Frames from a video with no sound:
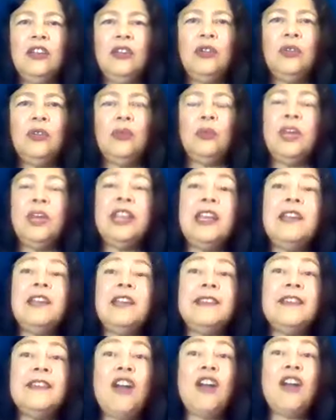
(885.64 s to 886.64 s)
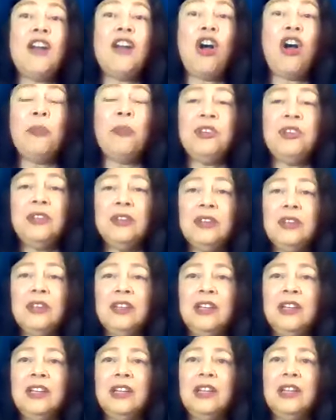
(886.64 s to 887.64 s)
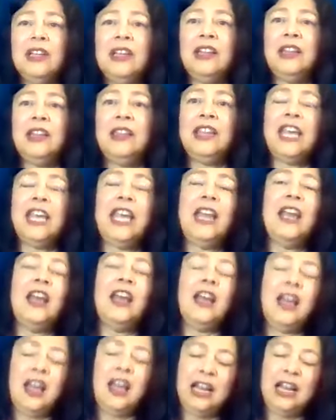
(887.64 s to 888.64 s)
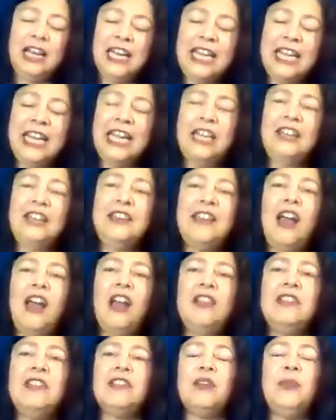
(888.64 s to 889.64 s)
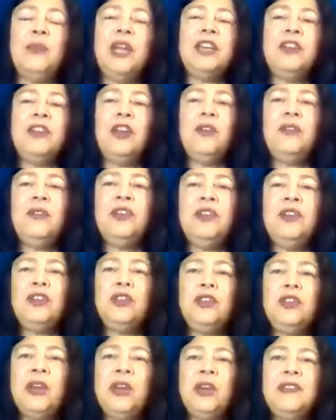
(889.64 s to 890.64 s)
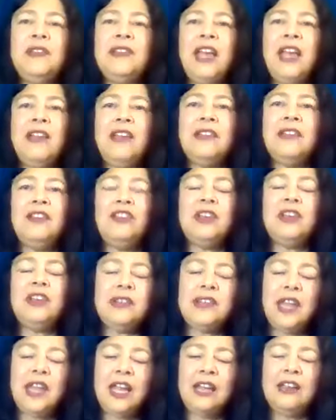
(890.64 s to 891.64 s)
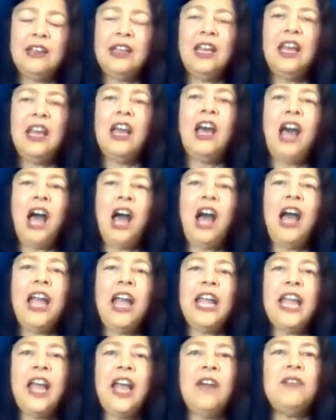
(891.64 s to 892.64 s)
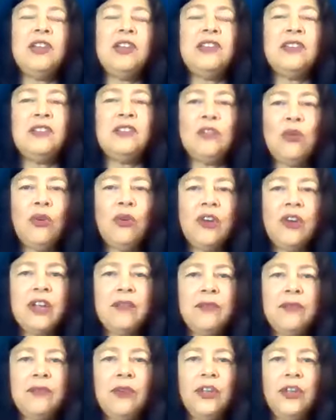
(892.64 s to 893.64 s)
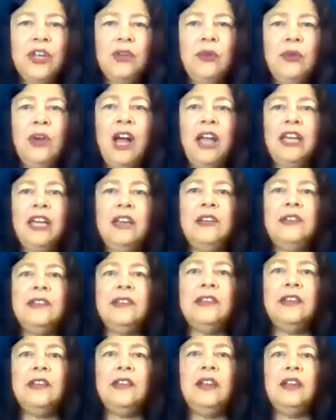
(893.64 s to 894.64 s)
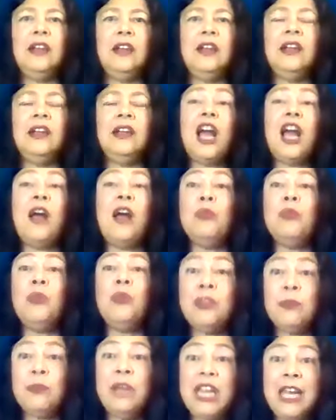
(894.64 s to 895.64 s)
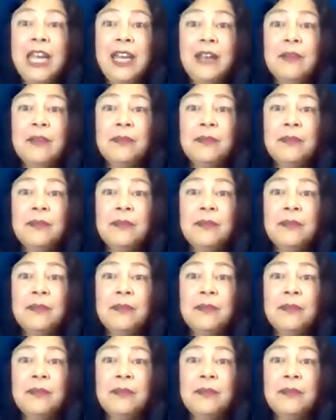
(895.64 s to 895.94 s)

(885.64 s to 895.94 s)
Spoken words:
When they stopped, the lead dancer went over to the princess and she said, "I have a story for you, Highness. Come with me."